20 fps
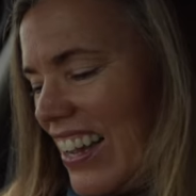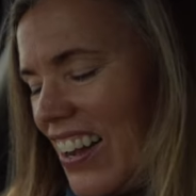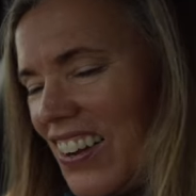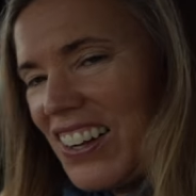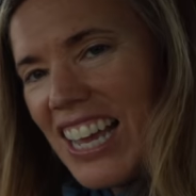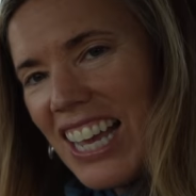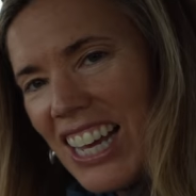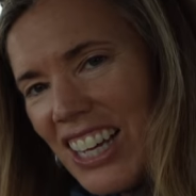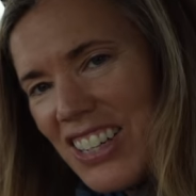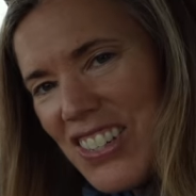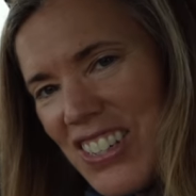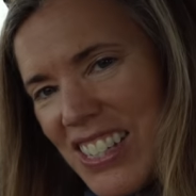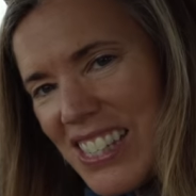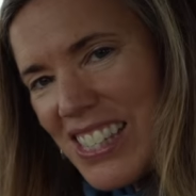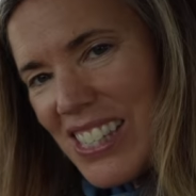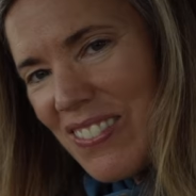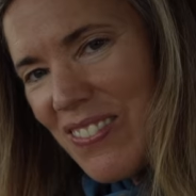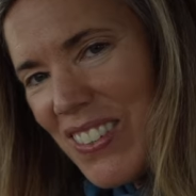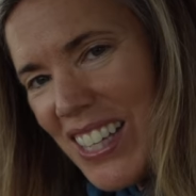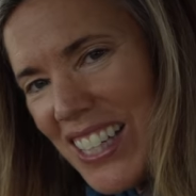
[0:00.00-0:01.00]
Okay, I just
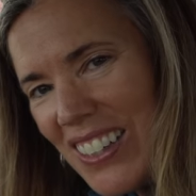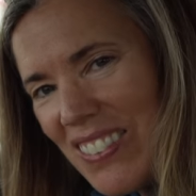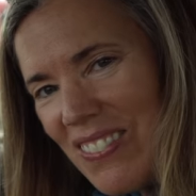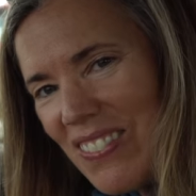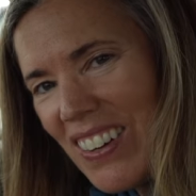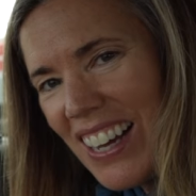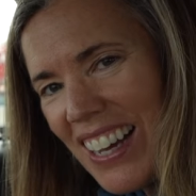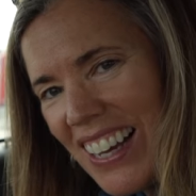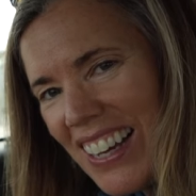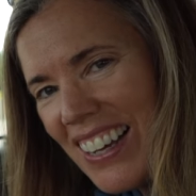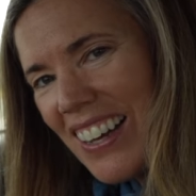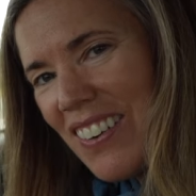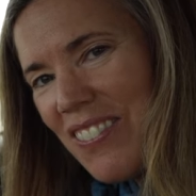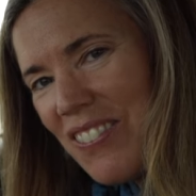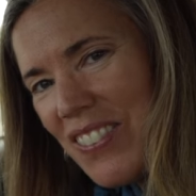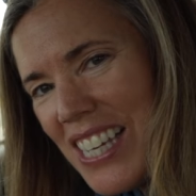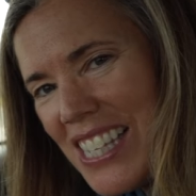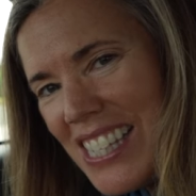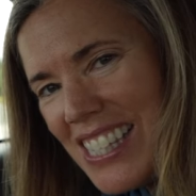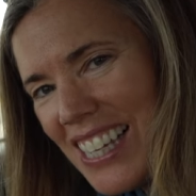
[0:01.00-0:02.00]
submitted my
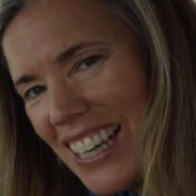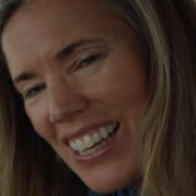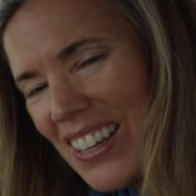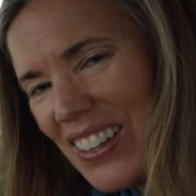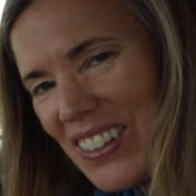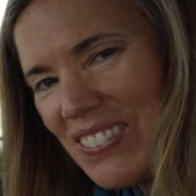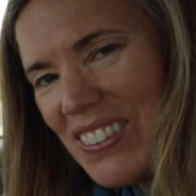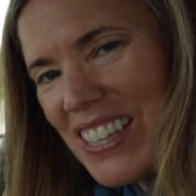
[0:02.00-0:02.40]
visa, health